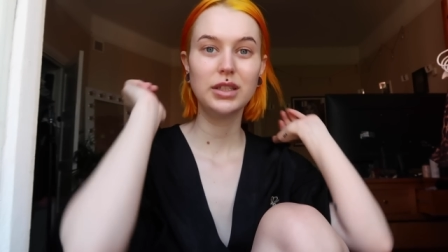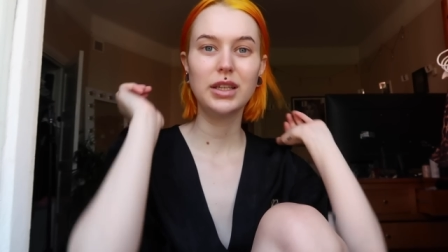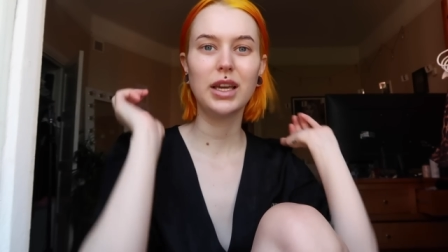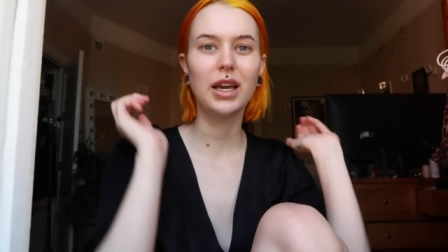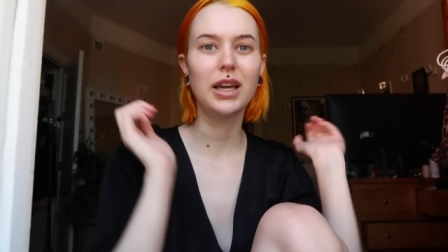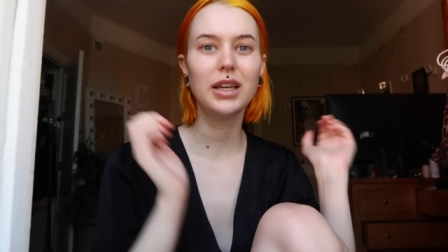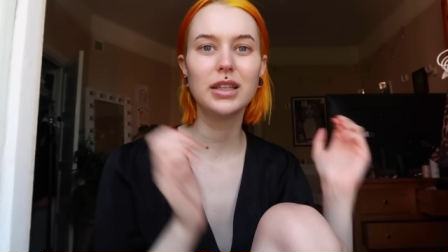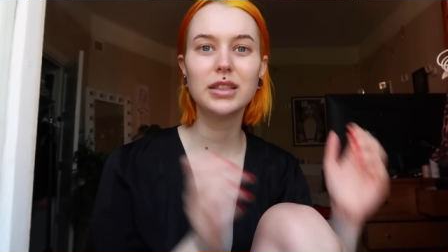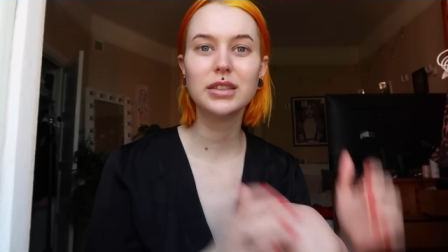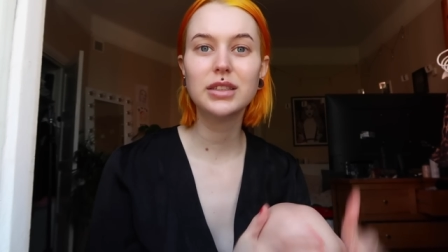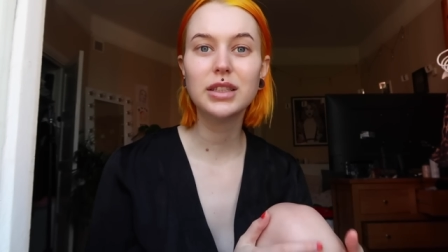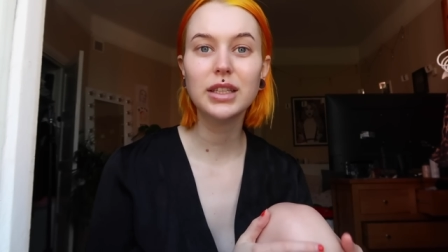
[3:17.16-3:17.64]

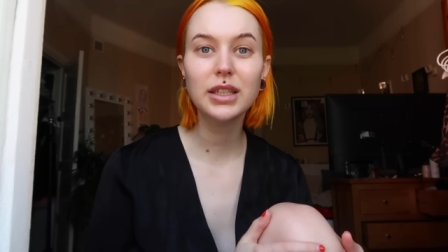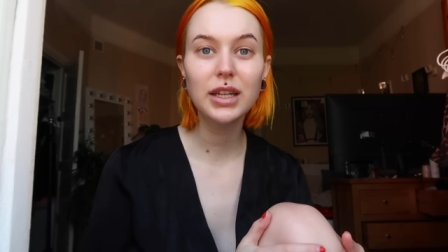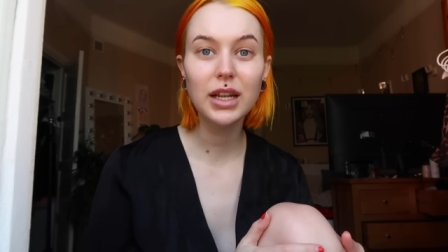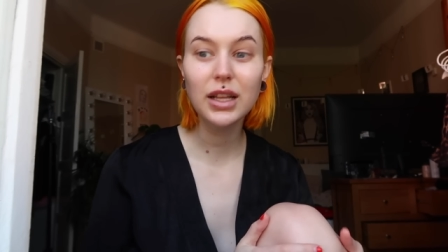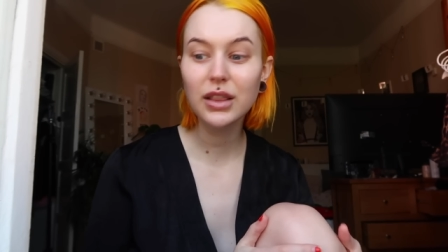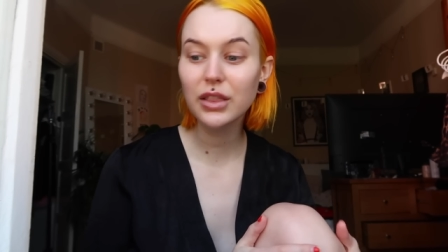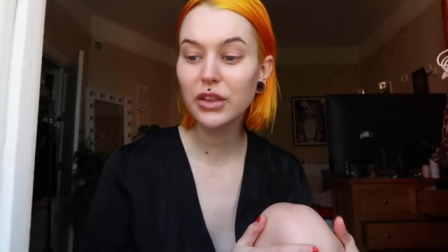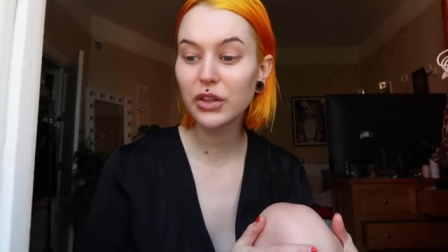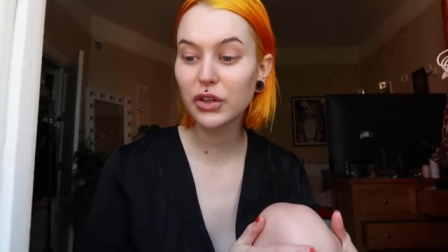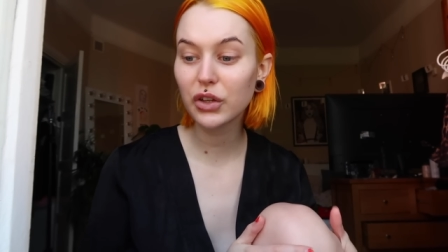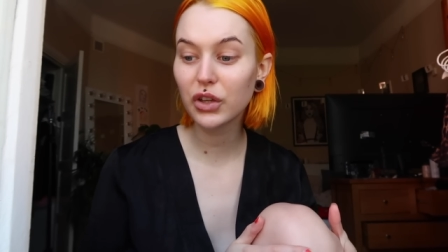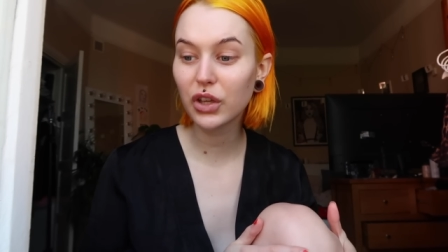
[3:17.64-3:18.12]
it
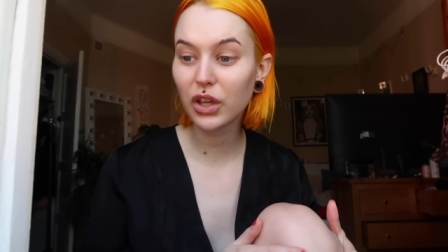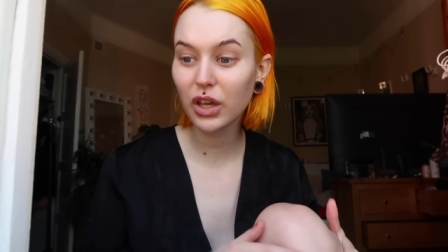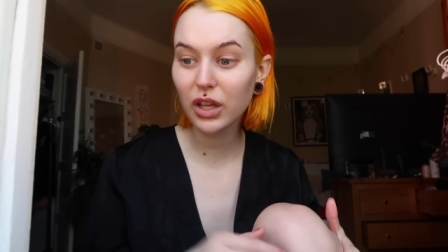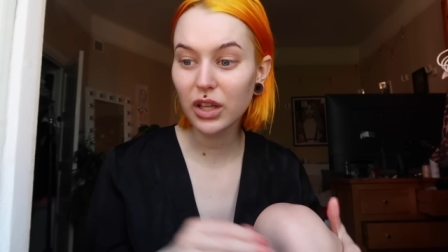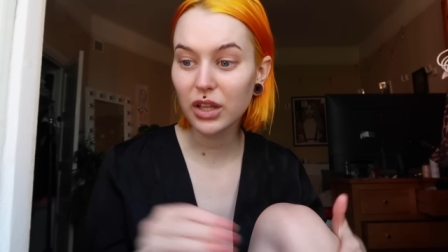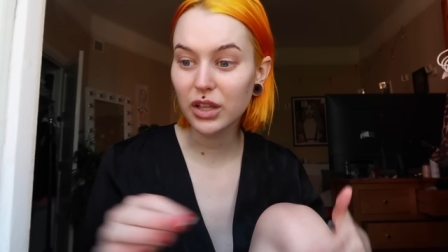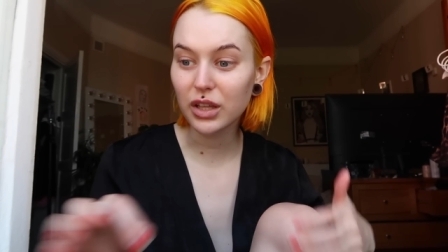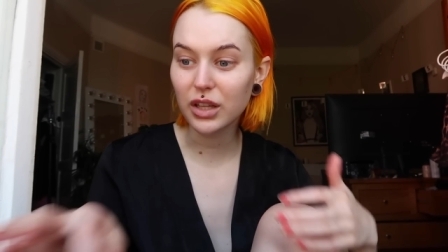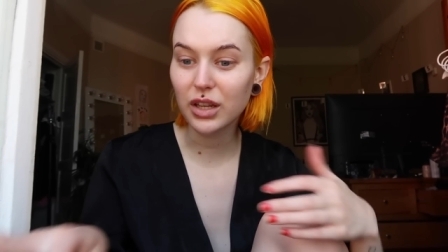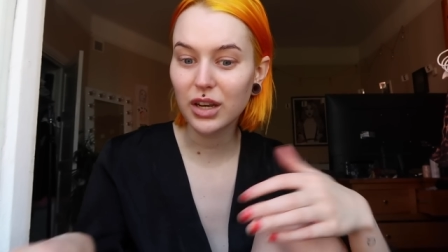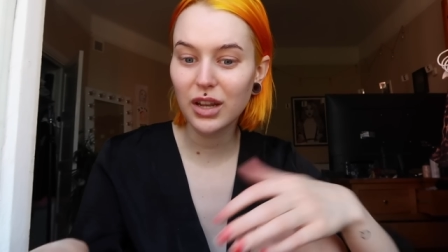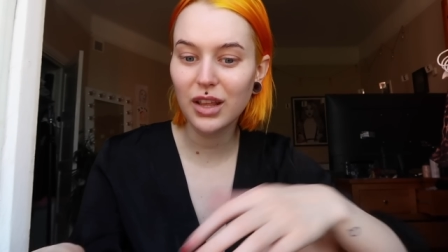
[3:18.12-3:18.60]
didn't look
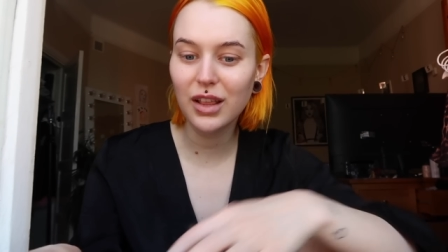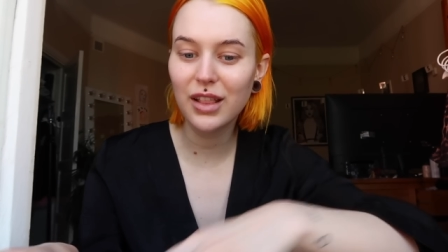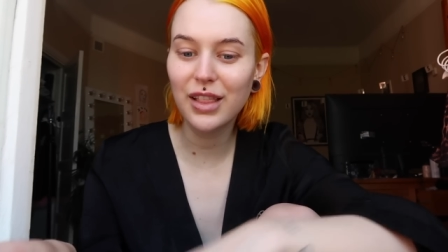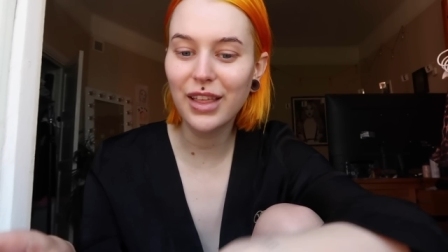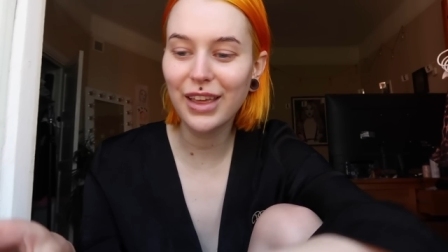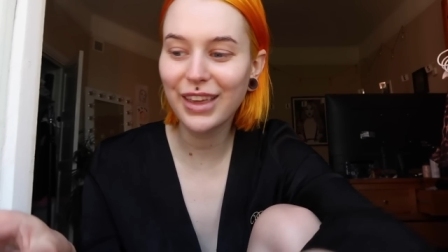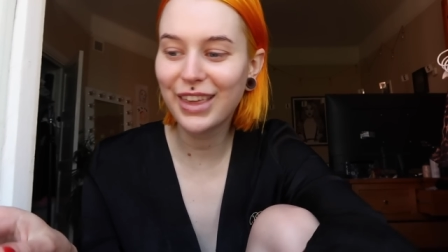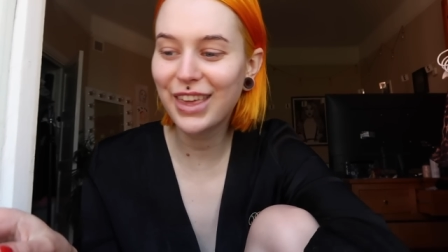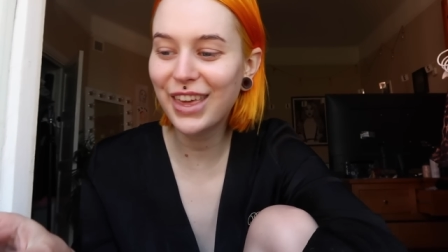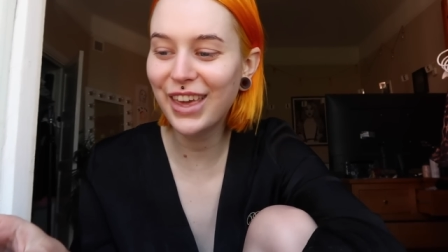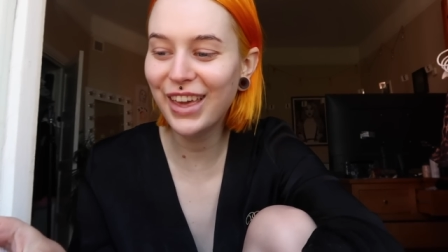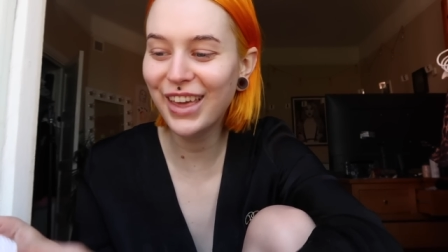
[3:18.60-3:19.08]
good.
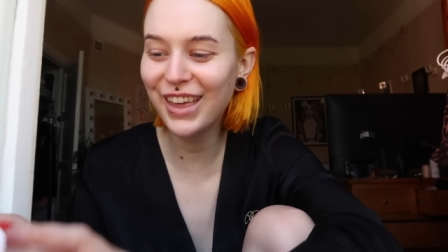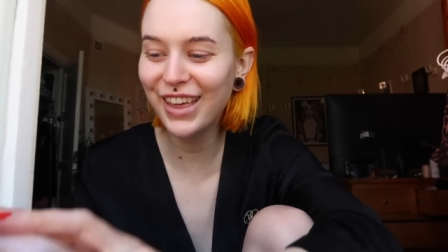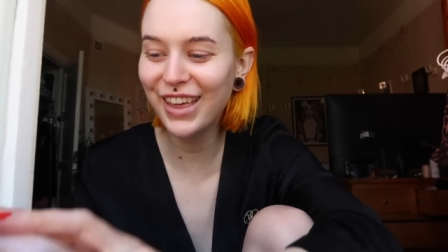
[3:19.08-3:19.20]
Like...